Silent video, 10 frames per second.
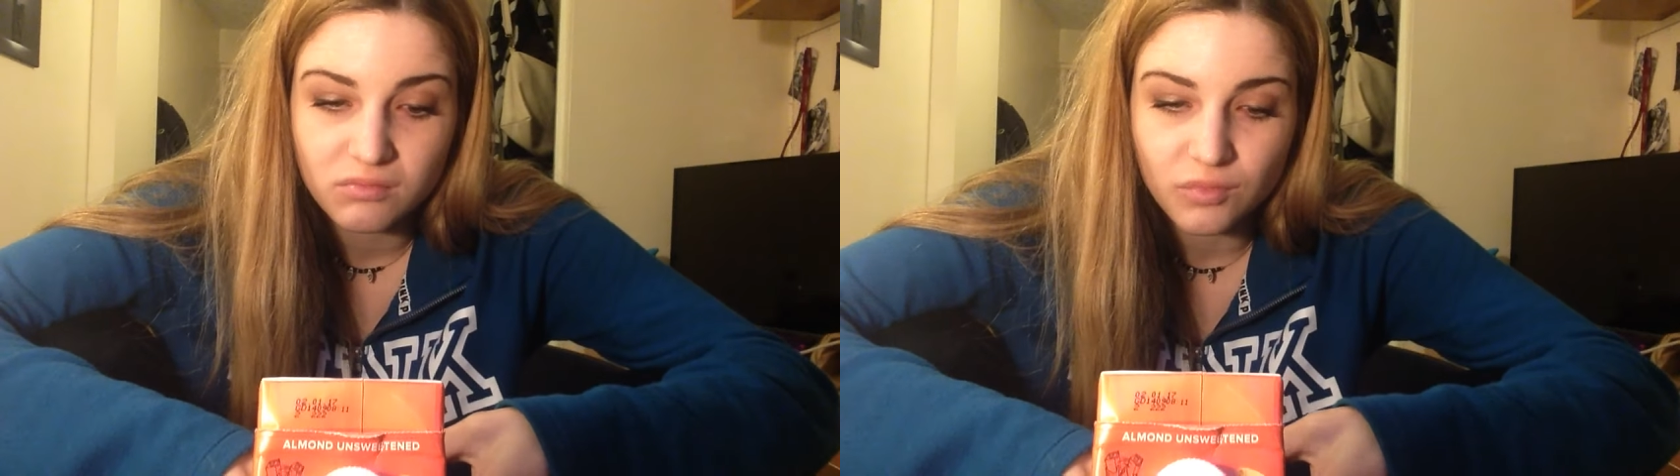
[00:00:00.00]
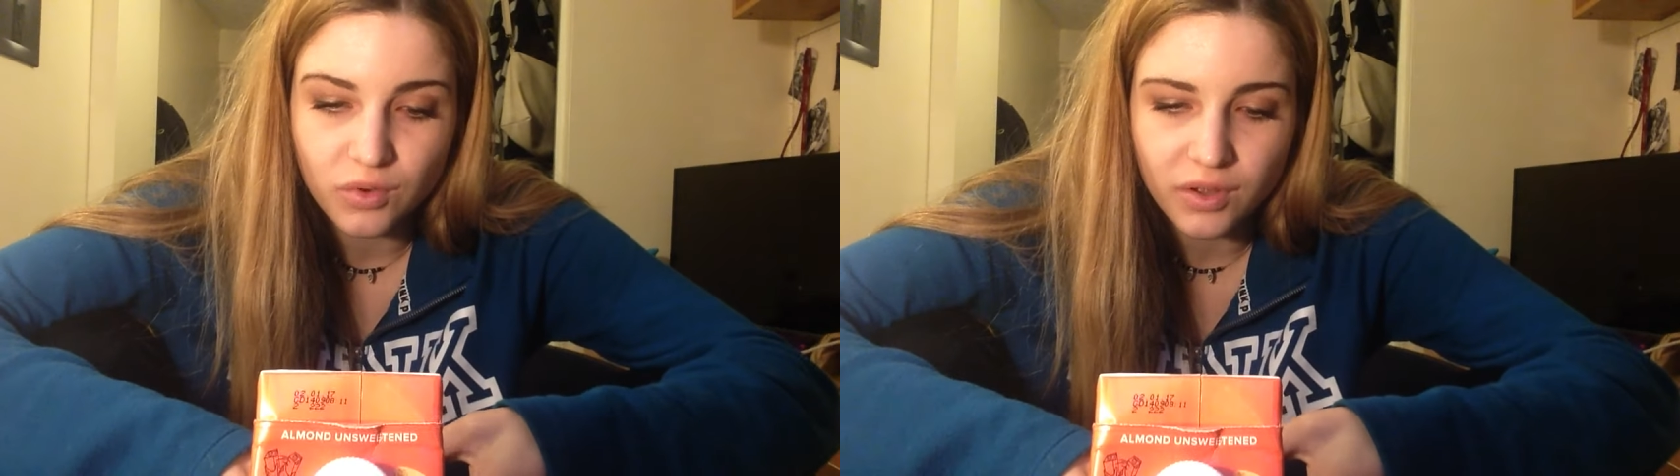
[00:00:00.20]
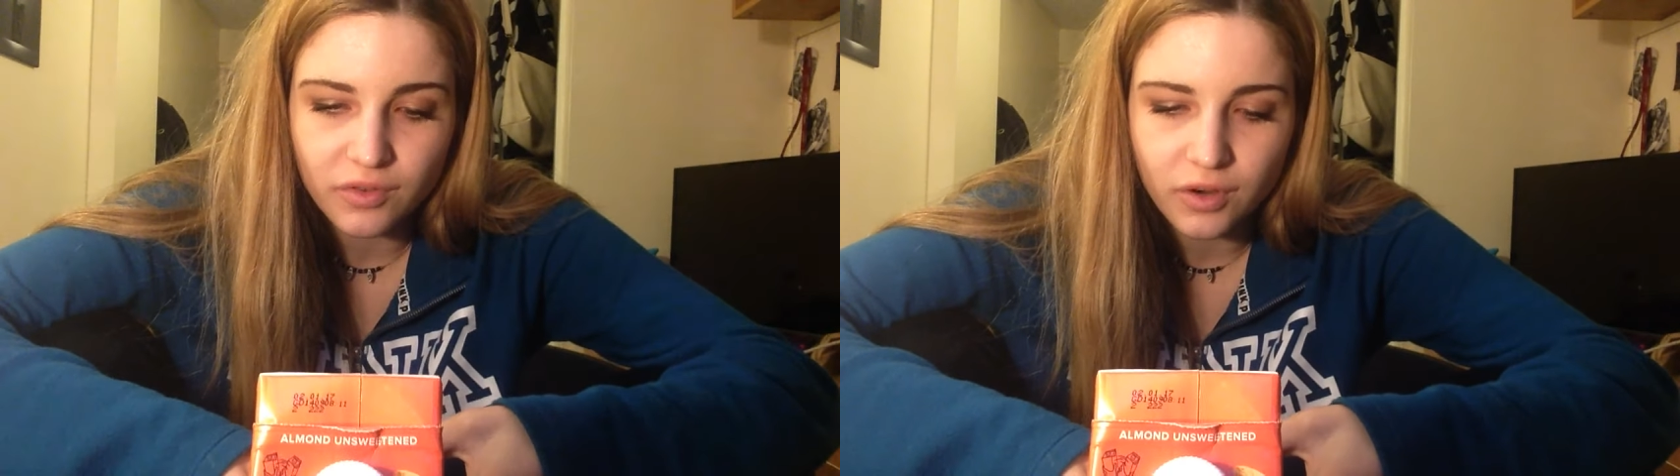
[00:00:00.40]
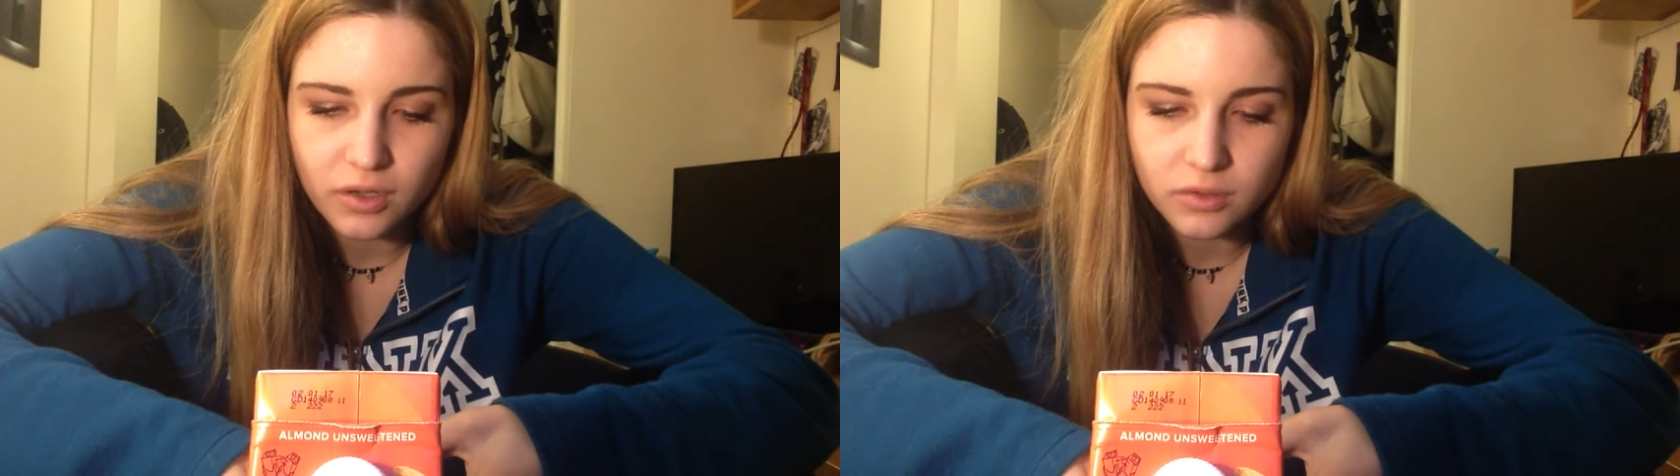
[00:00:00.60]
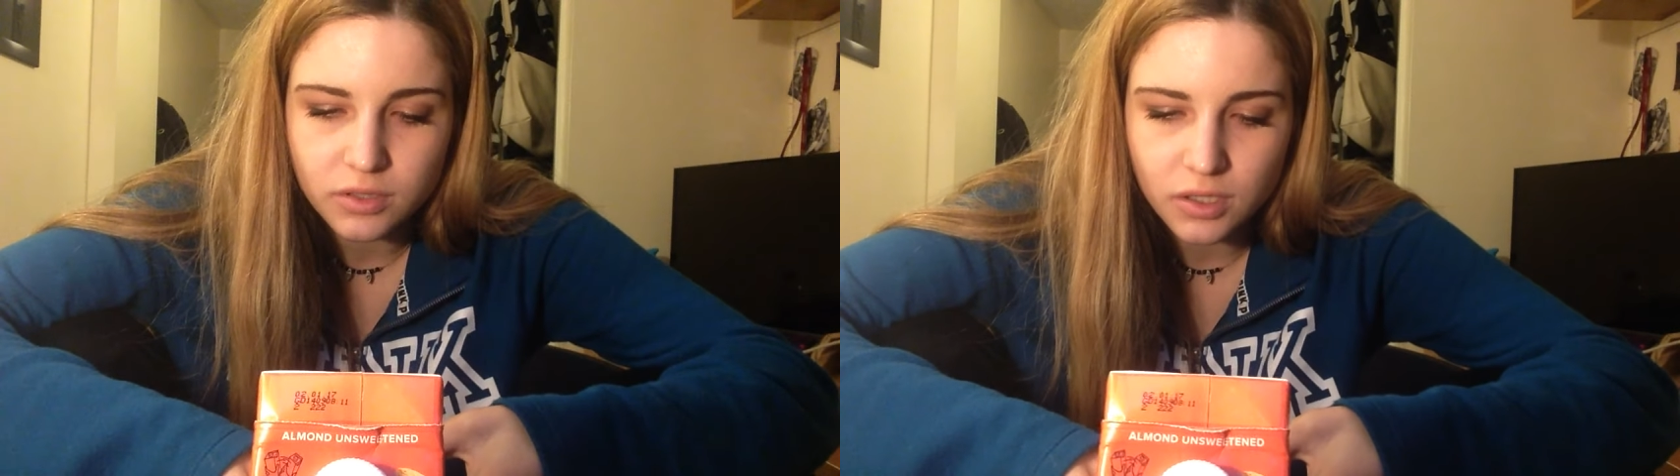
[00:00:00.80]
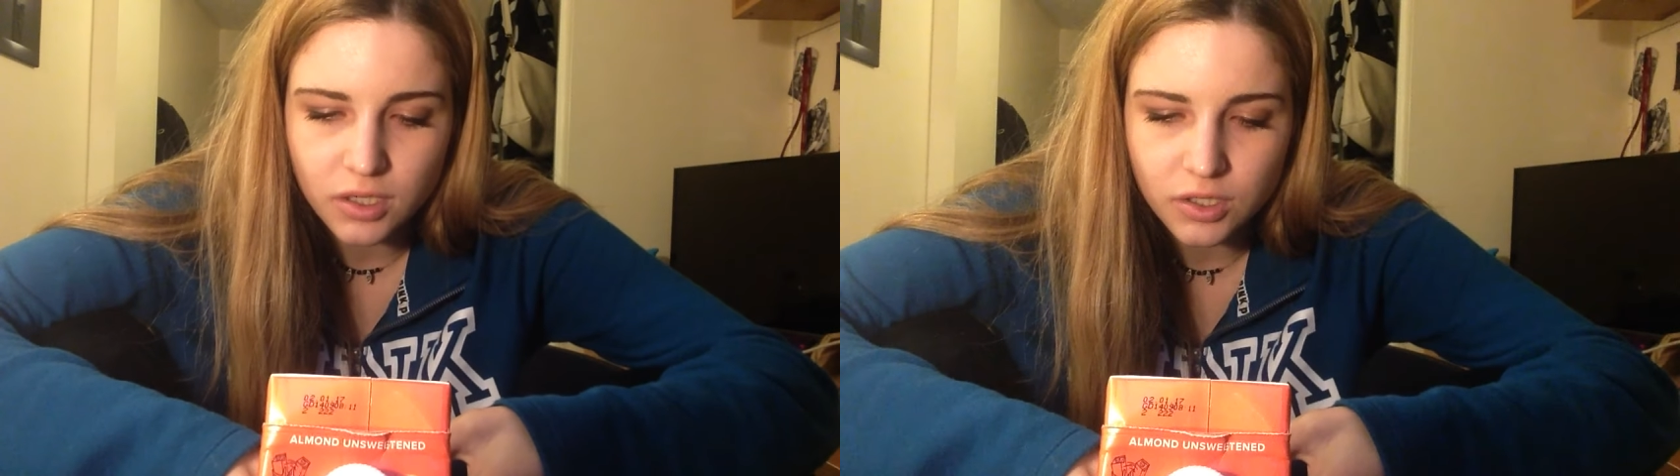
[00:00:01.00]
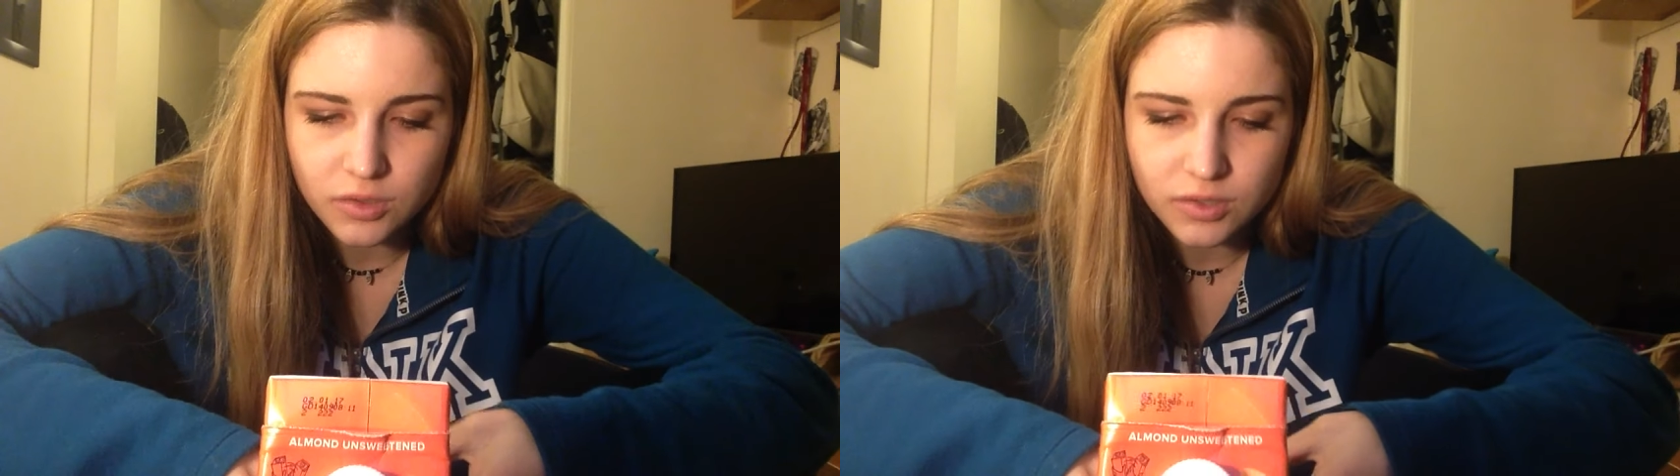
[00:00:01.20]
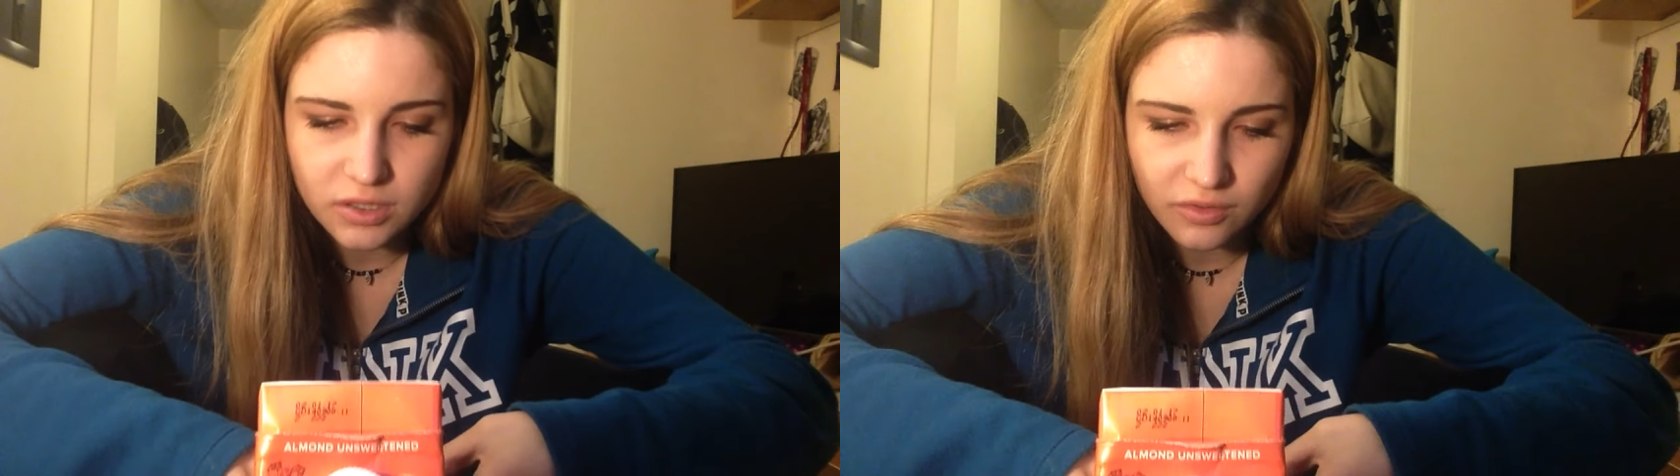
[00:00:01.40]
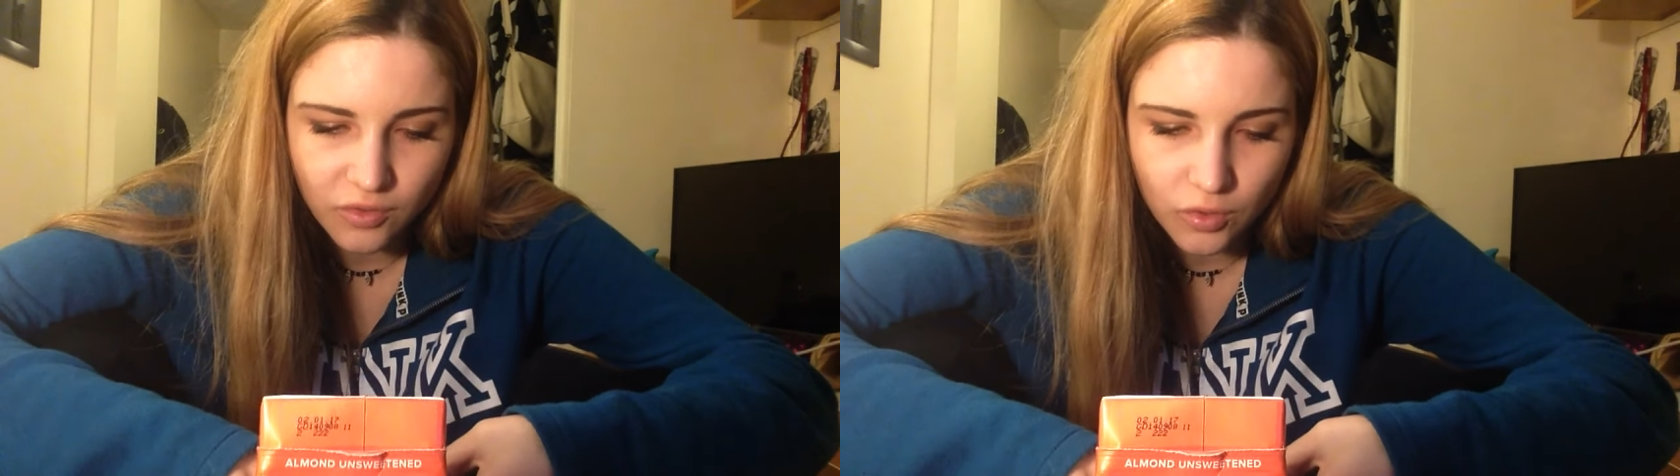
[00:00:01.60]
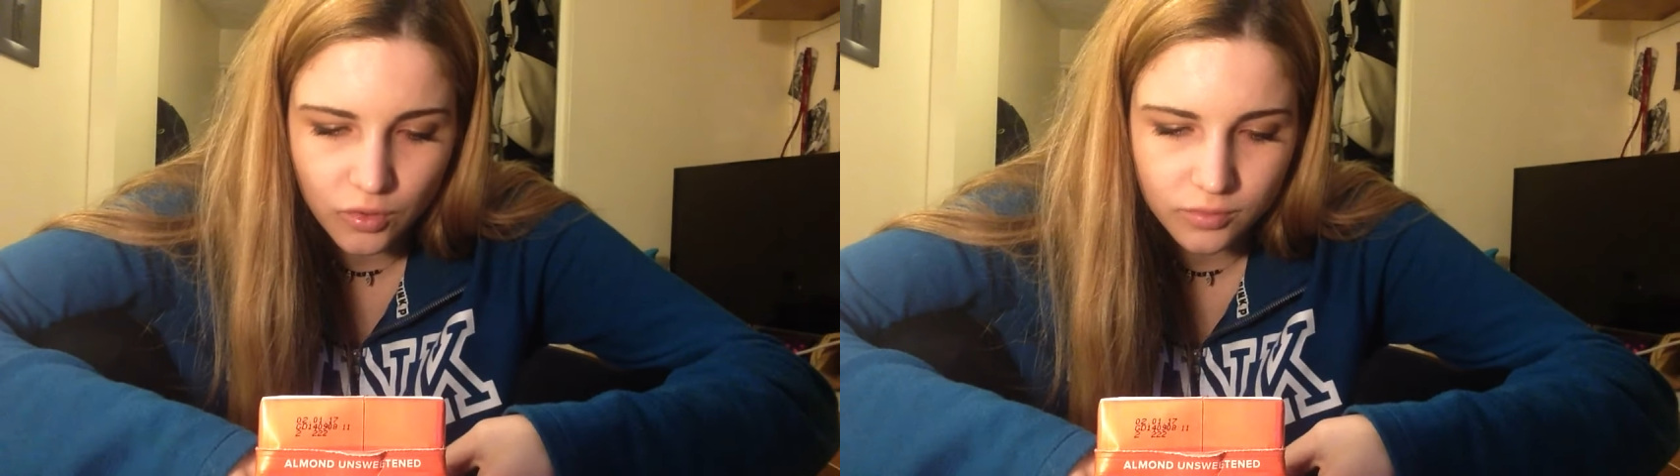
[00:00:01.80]
whatever else I can use this
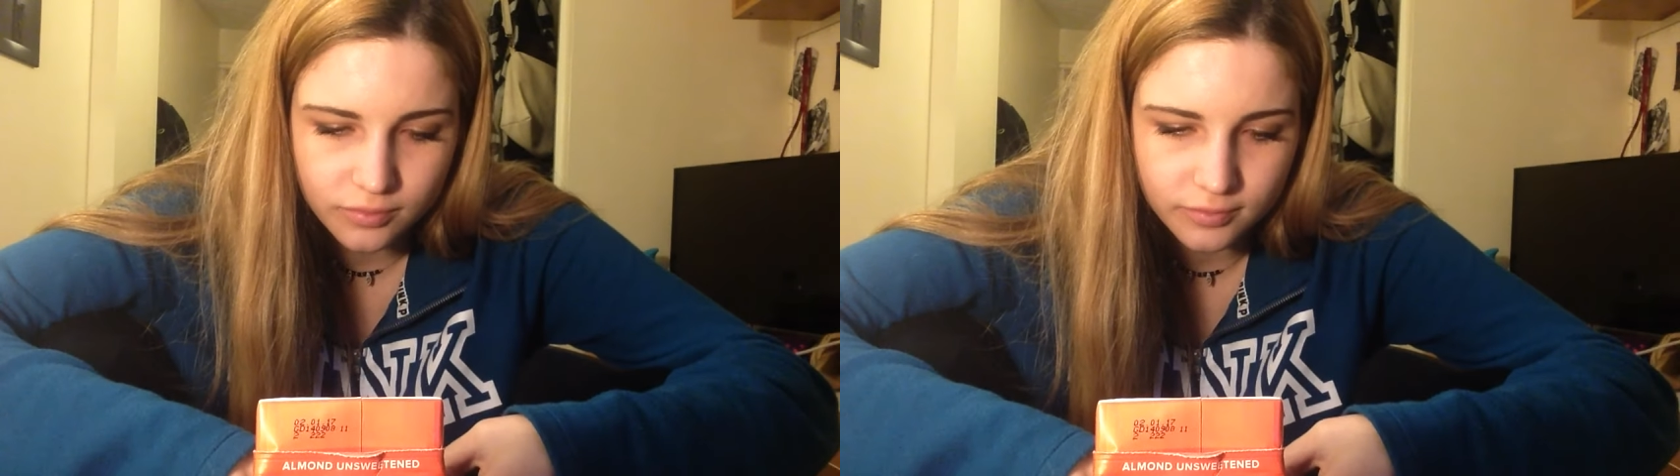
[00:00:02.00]
for.